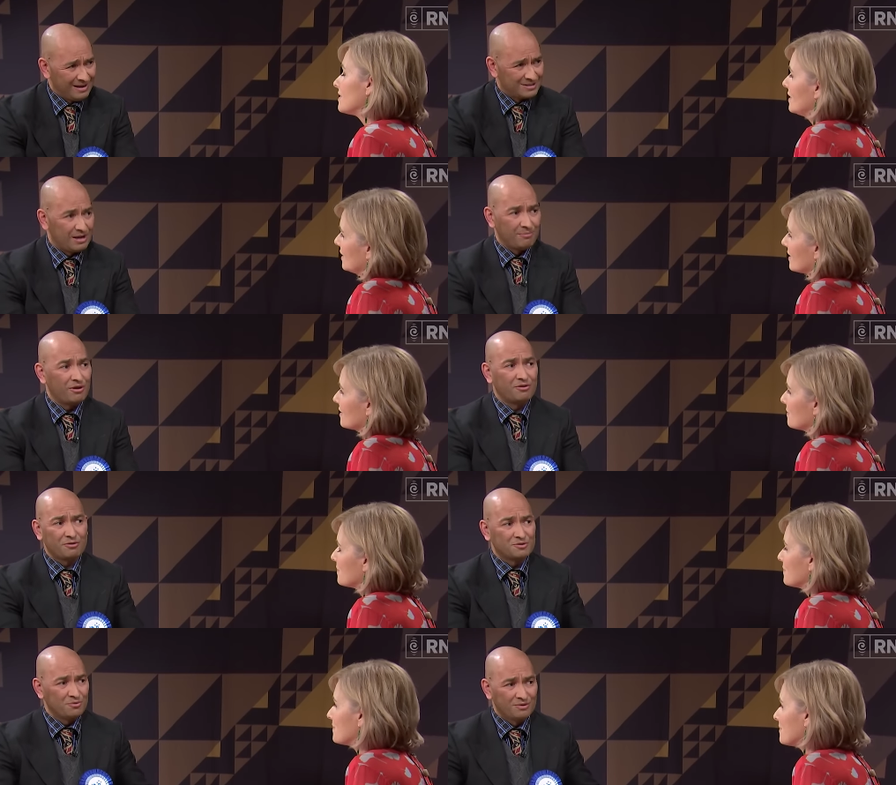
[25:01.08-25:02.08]
Speaker 1: Yeah. I'm not
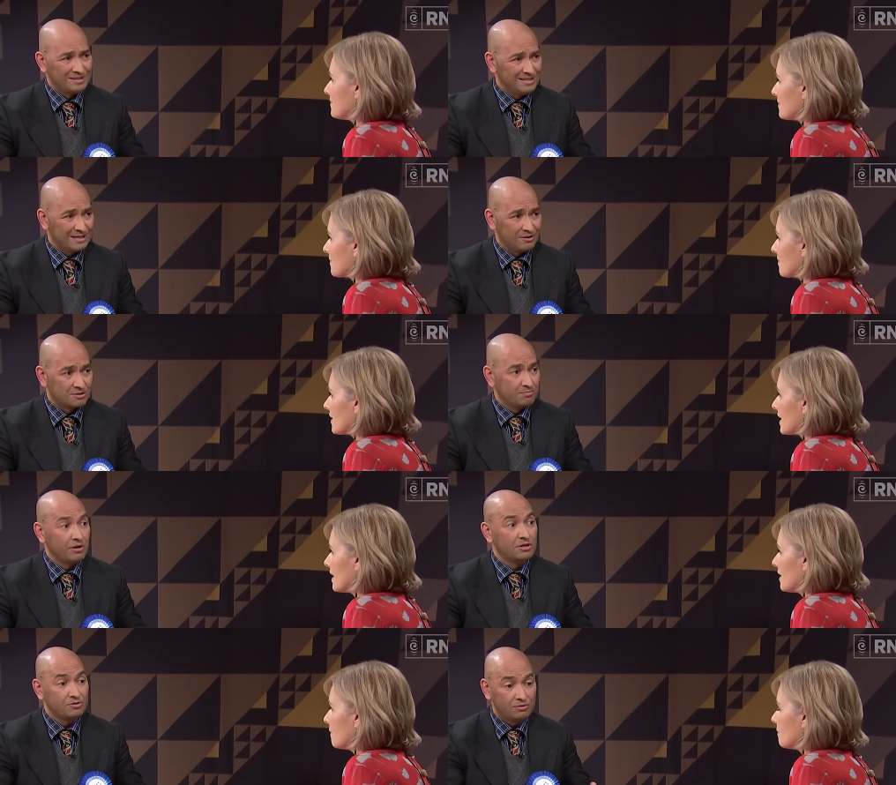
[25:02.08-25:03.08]
across all the details,
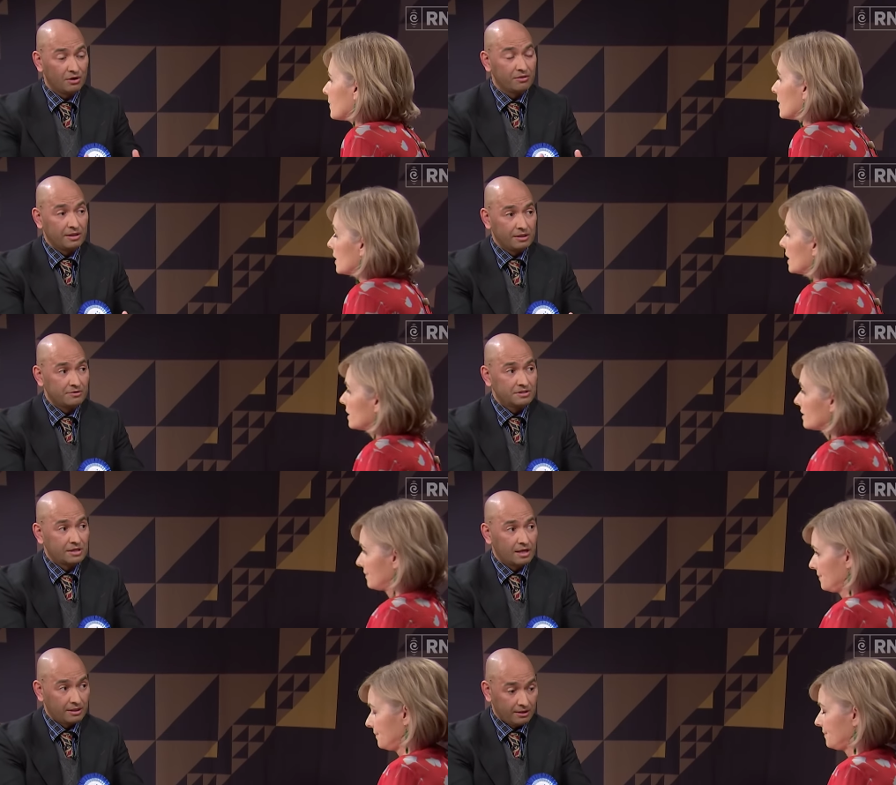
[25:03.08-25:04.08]
but I do know that there is
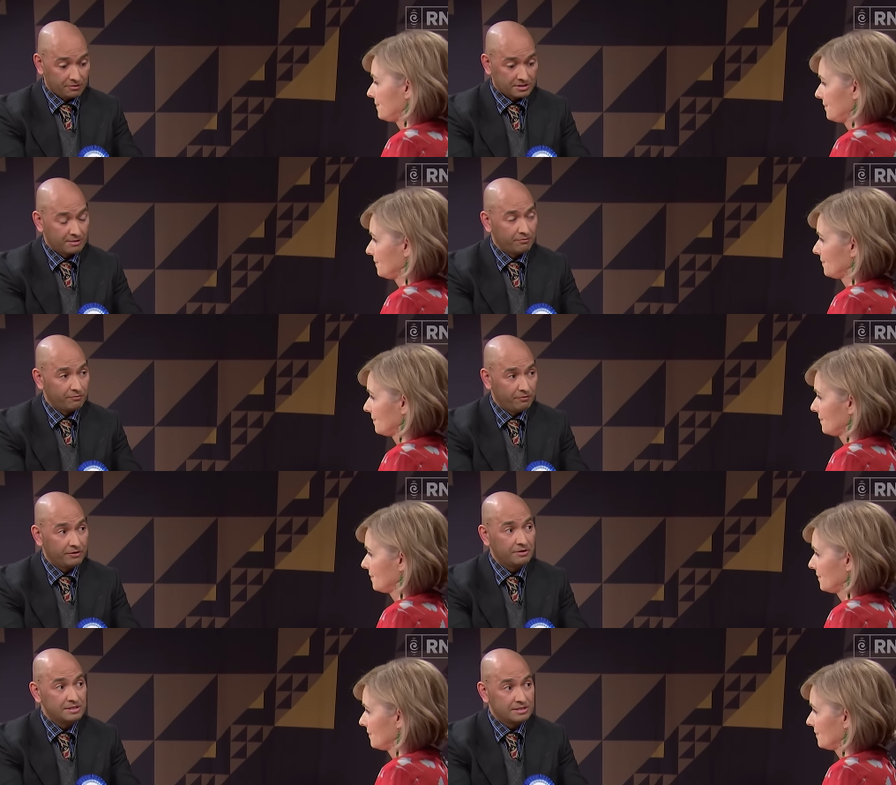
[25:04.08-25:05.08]
there is some
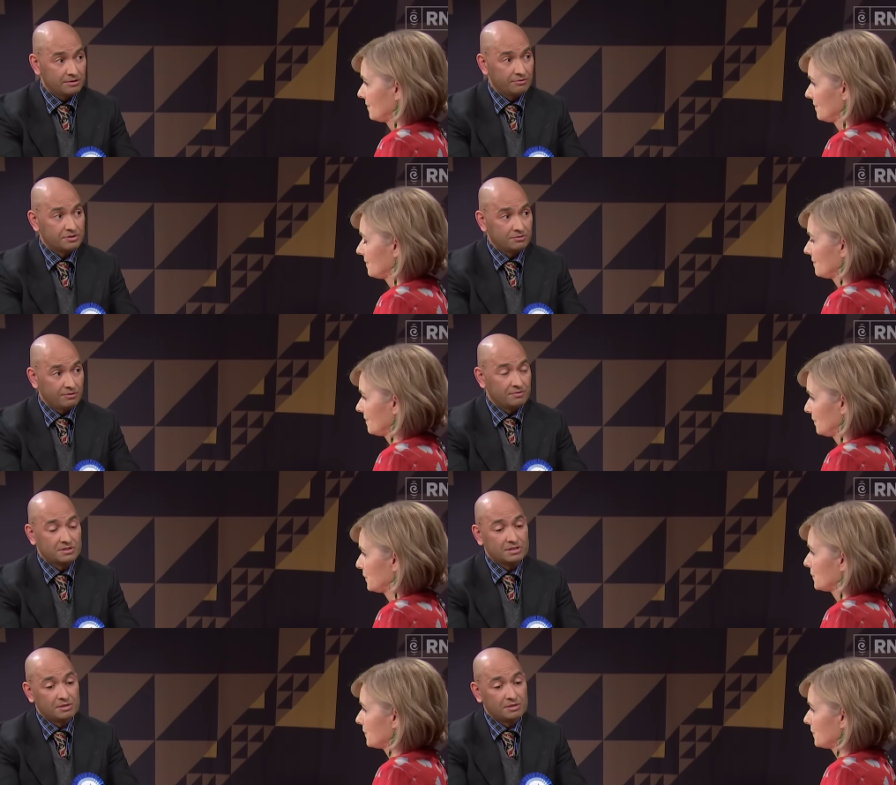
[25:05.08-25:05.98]
very serious grievance. The